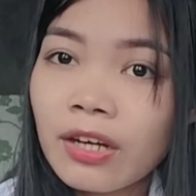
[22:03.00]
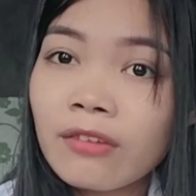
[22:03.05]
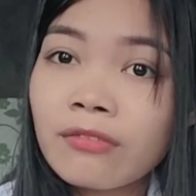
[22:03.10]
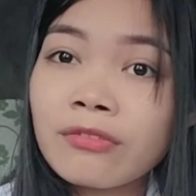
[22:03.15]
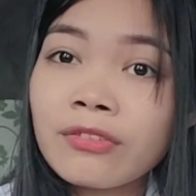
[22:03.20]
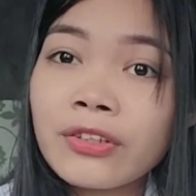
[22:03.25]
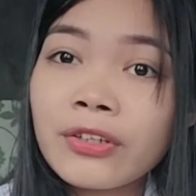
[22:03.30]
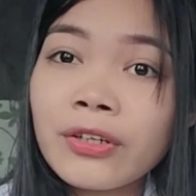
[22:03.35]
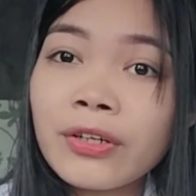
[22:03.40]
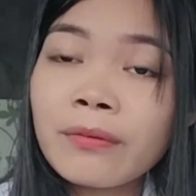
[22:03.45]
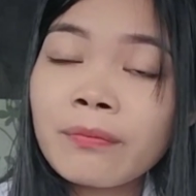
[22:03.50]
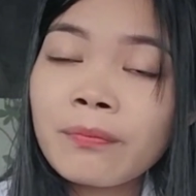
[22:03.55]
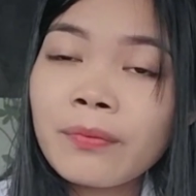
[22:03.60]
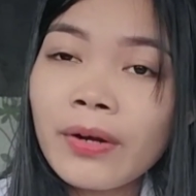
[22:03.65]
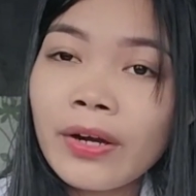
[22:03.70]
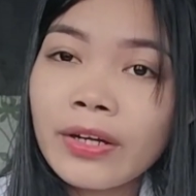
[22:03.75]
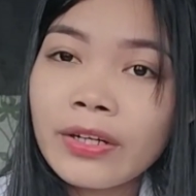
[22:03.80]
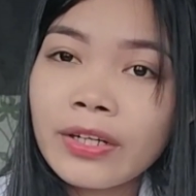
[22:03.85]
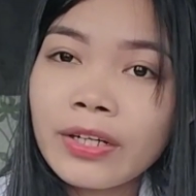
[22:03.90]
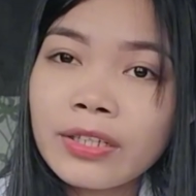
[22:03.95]
of your
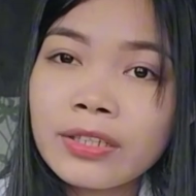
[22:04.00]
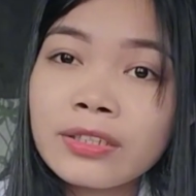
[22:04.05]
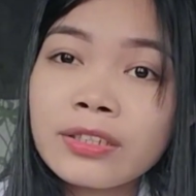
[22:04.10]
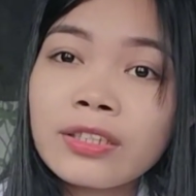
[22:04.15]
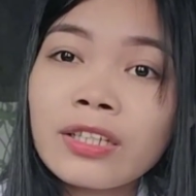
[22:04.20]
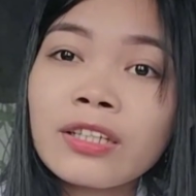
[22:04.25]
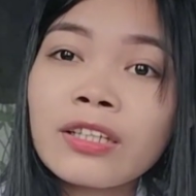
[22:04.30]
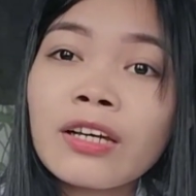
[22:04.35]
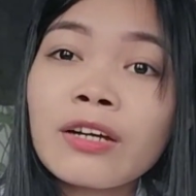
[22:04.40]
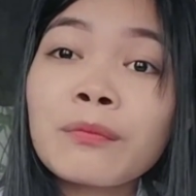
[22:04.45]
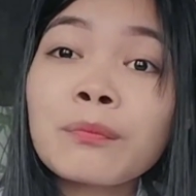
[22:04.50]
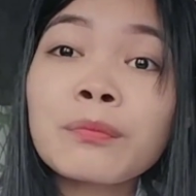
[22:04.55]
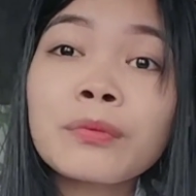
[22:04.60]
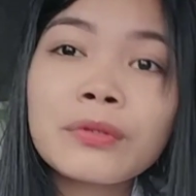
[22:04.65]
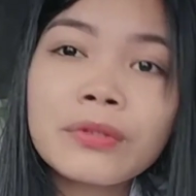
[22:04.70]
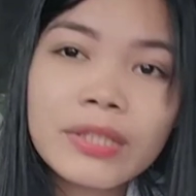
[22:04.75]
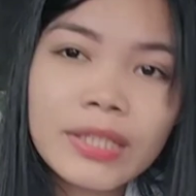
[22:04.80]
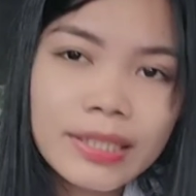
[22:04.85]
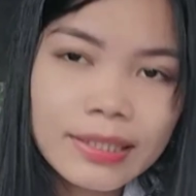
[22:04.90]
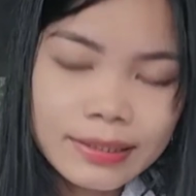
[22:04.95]
products that are
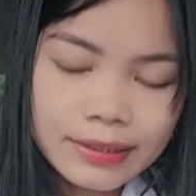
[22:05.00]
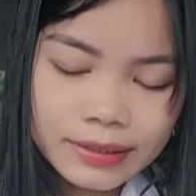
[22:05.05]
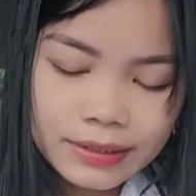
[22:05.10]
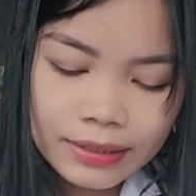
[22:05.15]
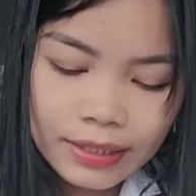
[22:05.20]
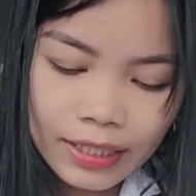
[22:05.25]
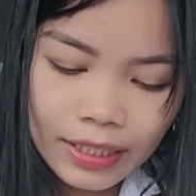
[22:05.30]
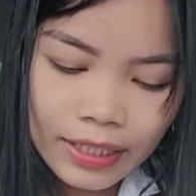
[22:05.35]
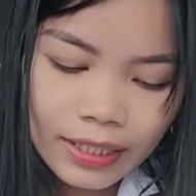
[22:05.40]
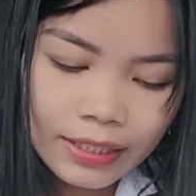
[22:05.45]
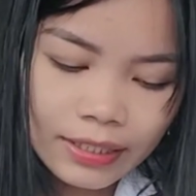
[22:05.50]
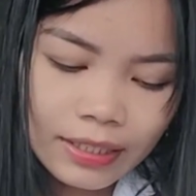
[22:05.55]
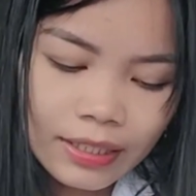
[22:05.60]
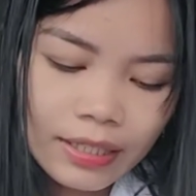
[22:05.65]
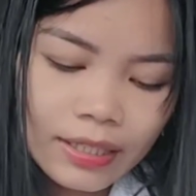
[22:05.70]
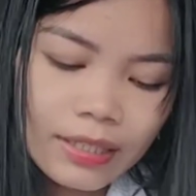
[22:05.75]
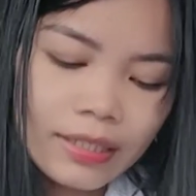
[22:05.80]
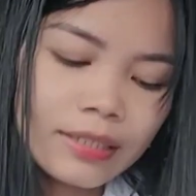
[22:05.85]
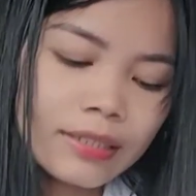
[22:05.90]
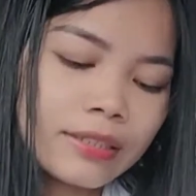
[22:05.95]
put inside.
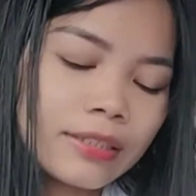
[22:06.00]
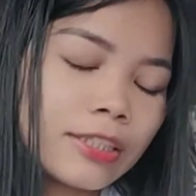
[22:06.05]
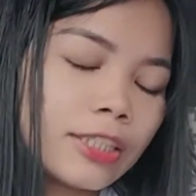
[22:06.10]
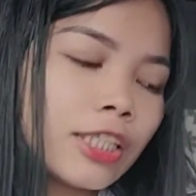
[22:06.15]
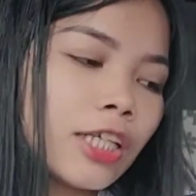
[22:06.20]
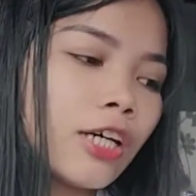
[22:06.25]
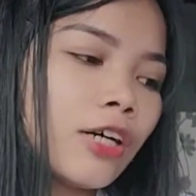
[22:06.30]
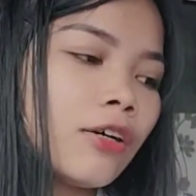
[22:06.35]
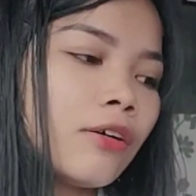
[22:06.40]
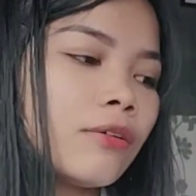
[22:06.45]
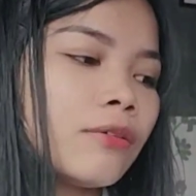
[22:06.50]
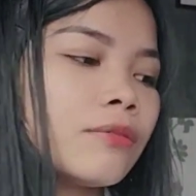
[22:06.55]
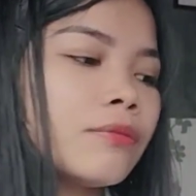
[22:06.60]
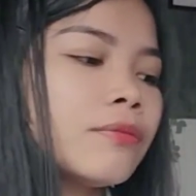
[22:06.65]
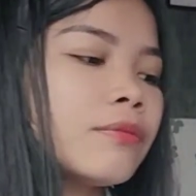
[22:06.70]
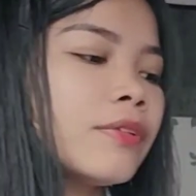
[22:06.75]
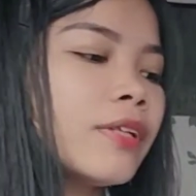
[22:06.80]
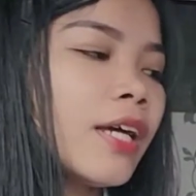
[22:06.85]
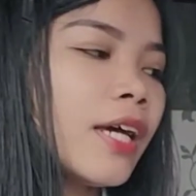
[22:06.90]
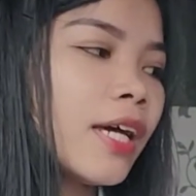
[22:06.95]
So
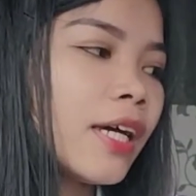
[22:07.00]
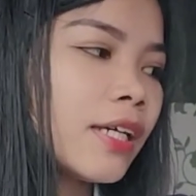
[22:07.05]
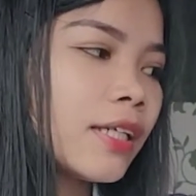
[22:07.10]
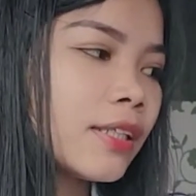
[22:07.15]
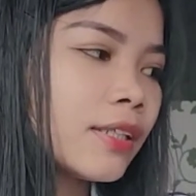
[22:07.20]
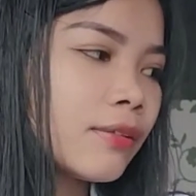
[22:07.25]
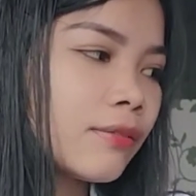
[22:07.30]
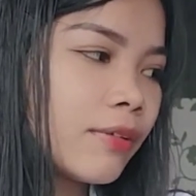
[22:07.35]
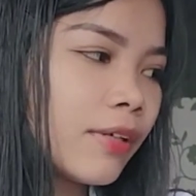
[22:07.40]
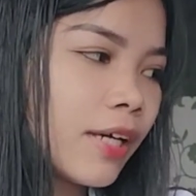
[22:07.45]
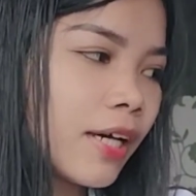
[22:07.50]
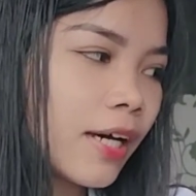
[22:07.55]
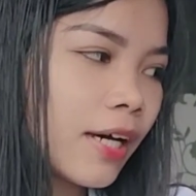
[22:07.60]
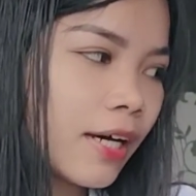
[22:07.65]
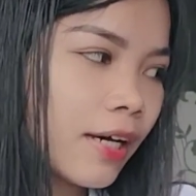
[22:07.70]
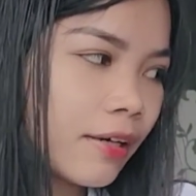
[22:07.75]
next we